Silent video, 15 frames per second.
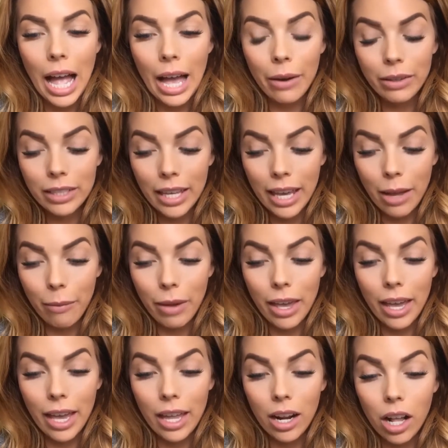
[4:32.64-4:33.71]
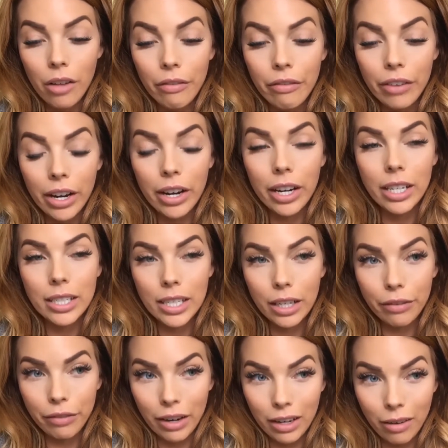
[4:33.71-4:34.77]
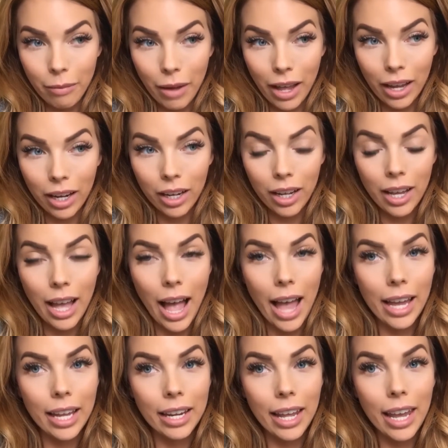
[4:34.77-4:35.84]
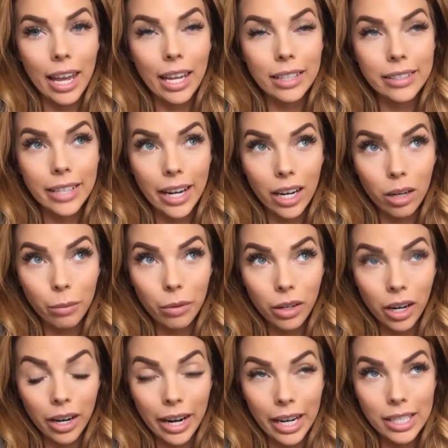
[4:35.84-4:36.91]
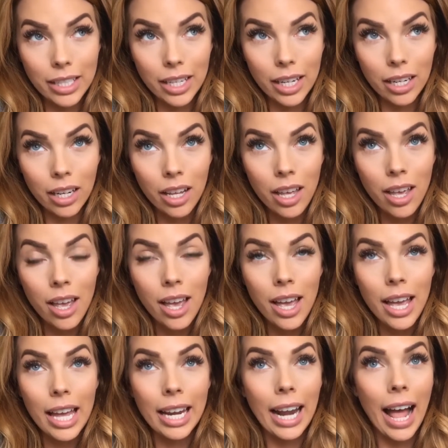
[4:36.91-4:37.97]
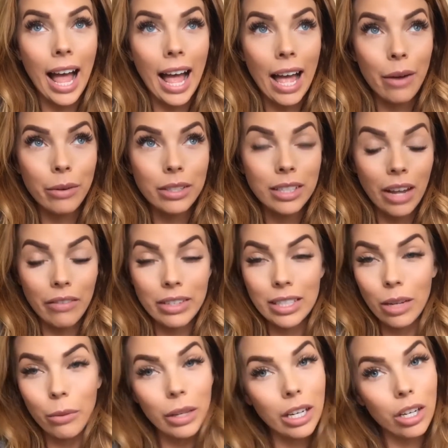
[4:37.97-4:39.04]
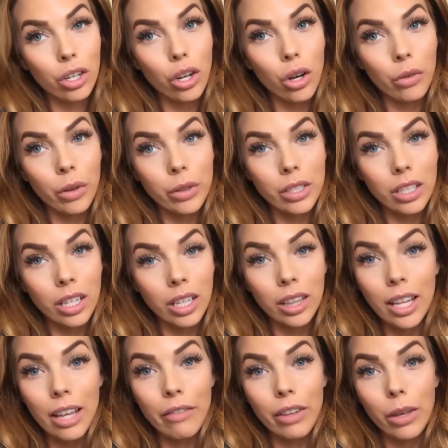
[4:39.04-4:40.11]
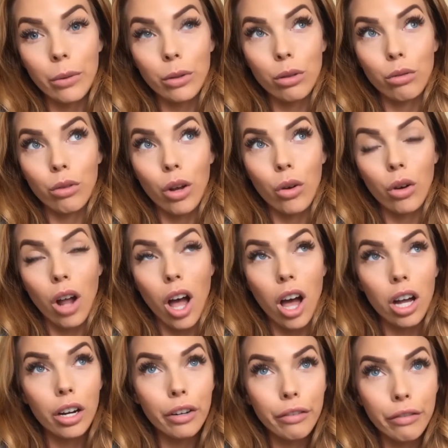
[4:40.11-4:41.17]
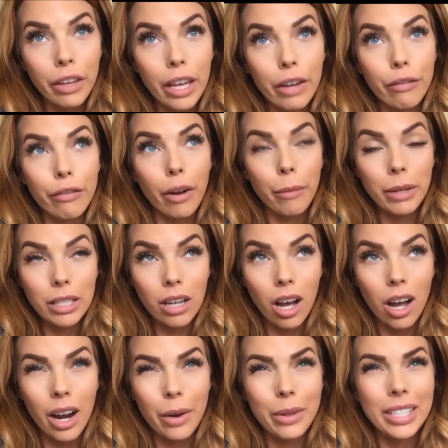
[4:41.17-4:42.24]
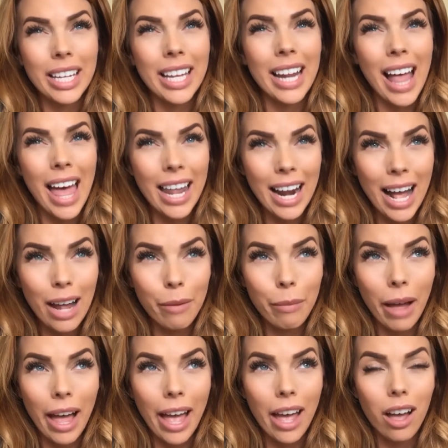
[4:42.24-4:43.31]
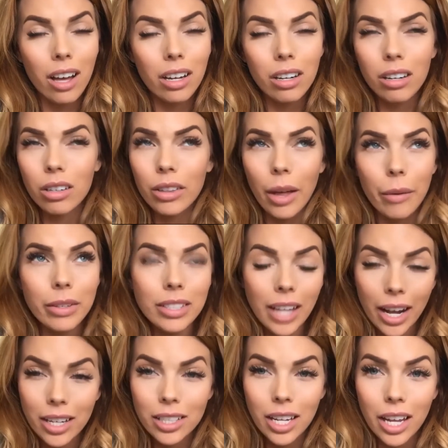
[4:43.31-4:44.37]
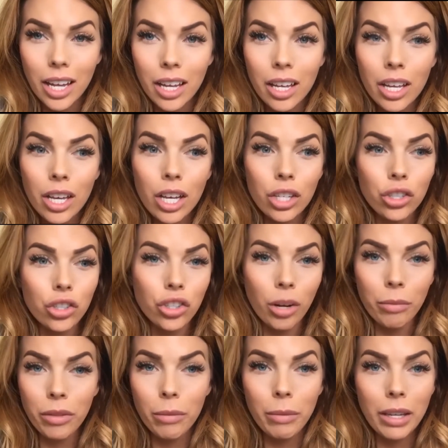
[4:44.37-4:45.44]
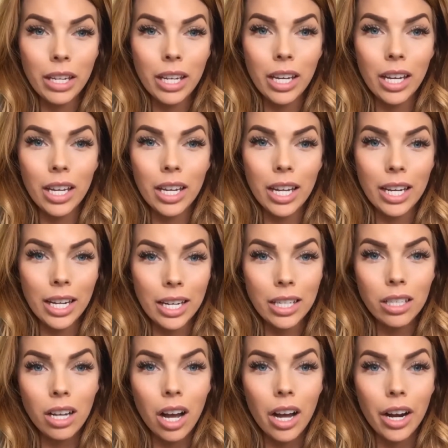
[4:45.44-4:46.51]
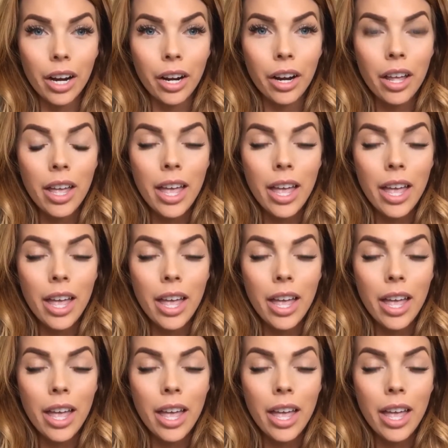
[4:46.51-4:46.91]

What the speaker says: I was camming, and a very dear friend of mine got in a terrible car accident, and I was devastated. We didn't know if he was gonna live. He was thrown 100 feet from his car. He was hit head on by a girl that was texting. She jumped the median and hit his car,